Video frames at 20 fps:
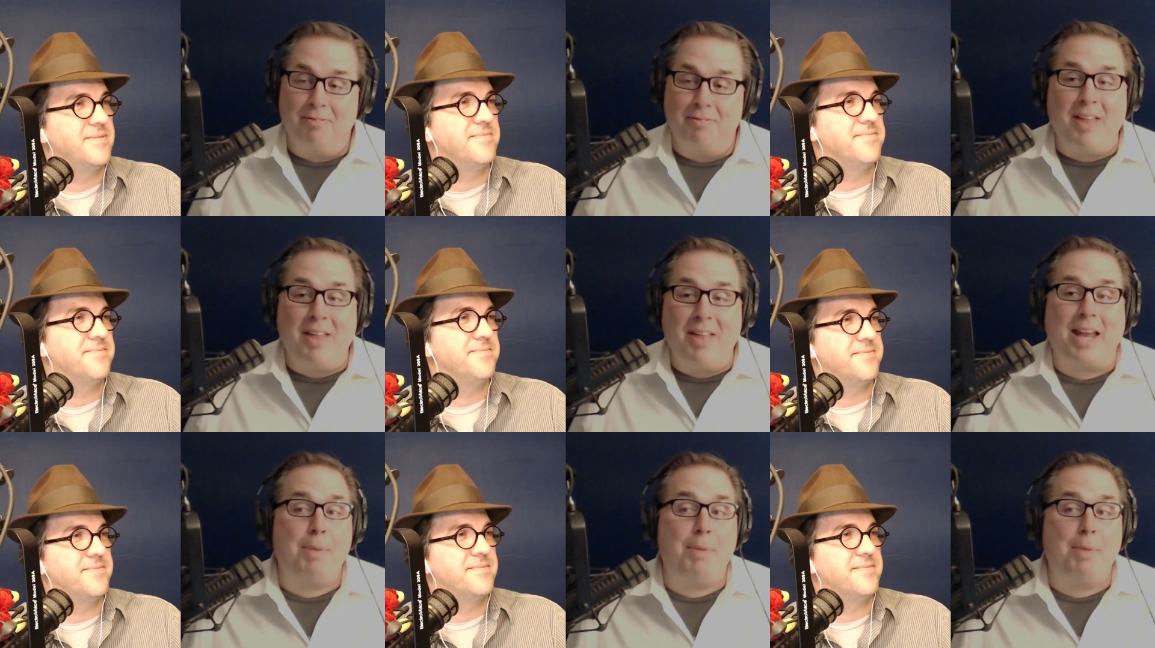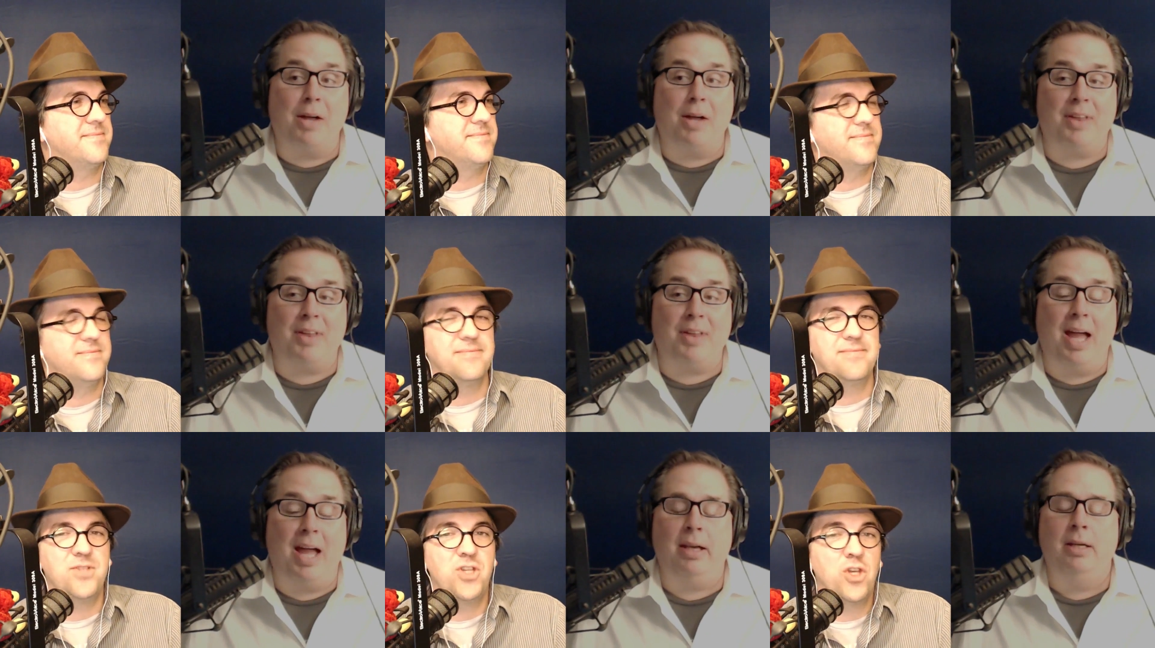Speaker 1: that about
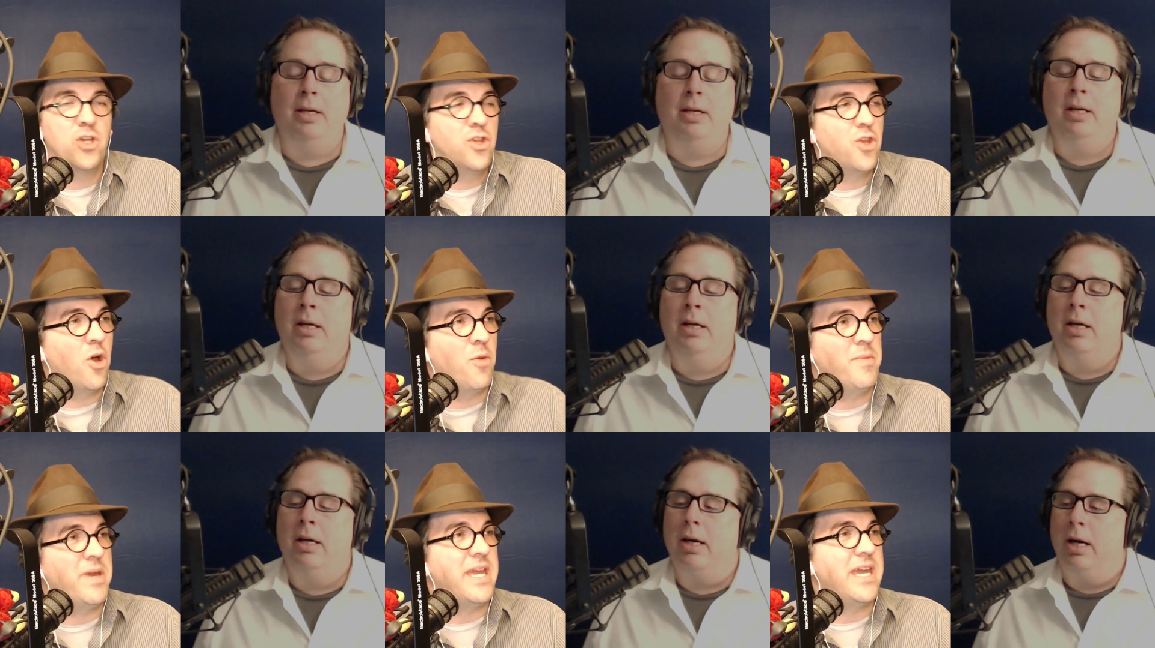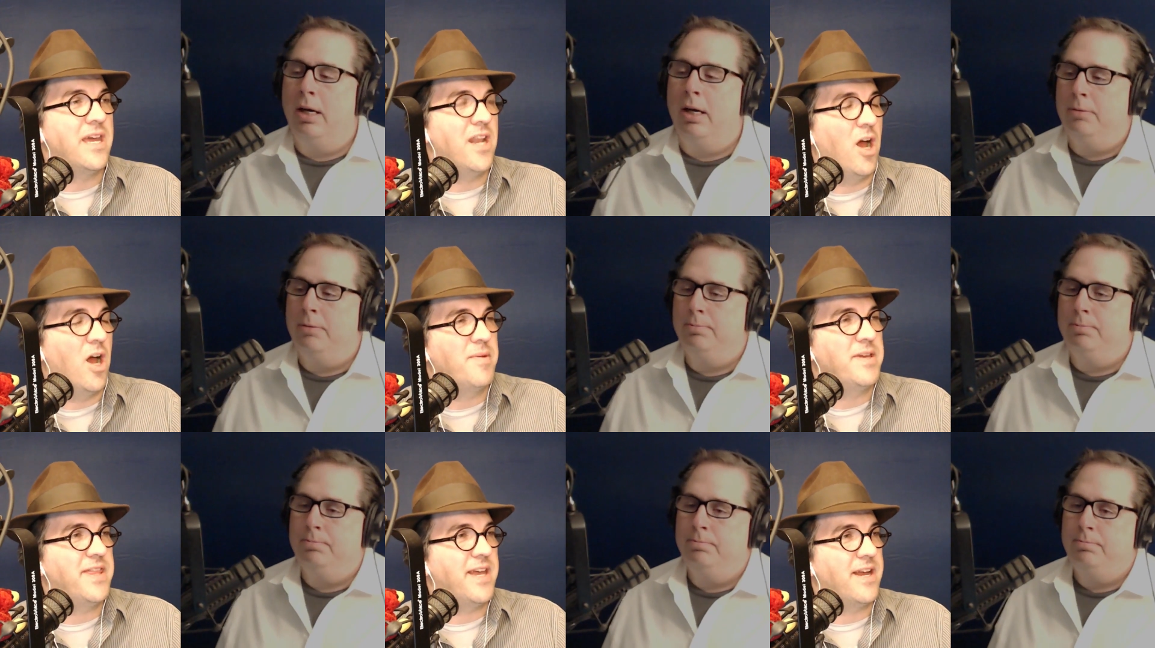that. You'll know me, um, and
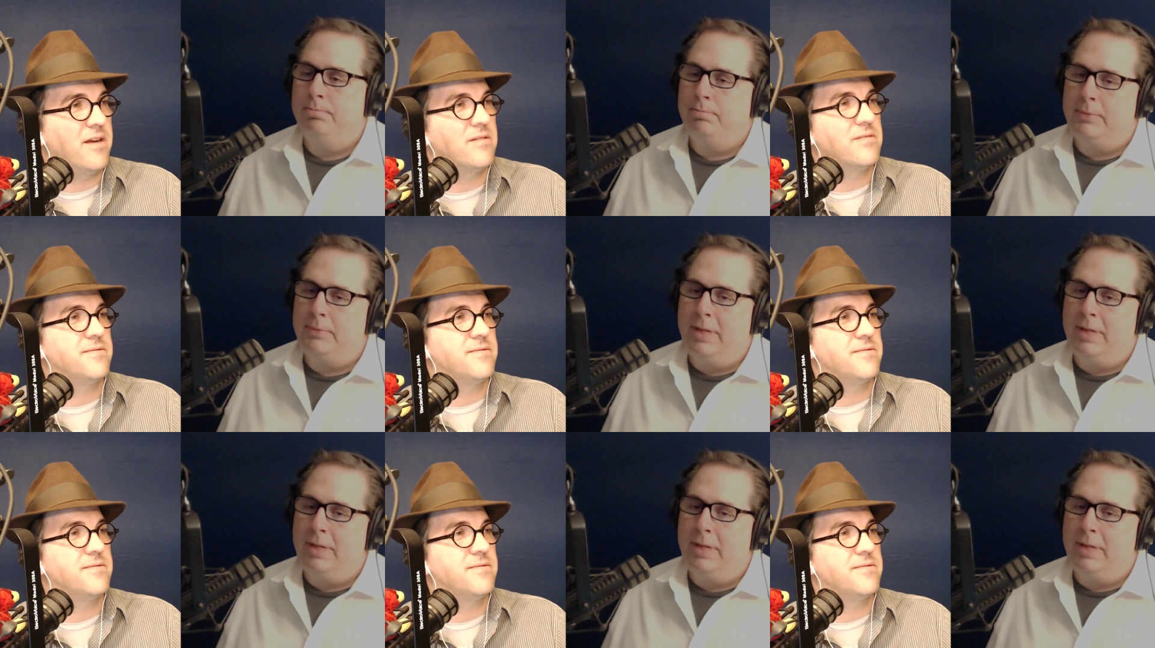I'll be there.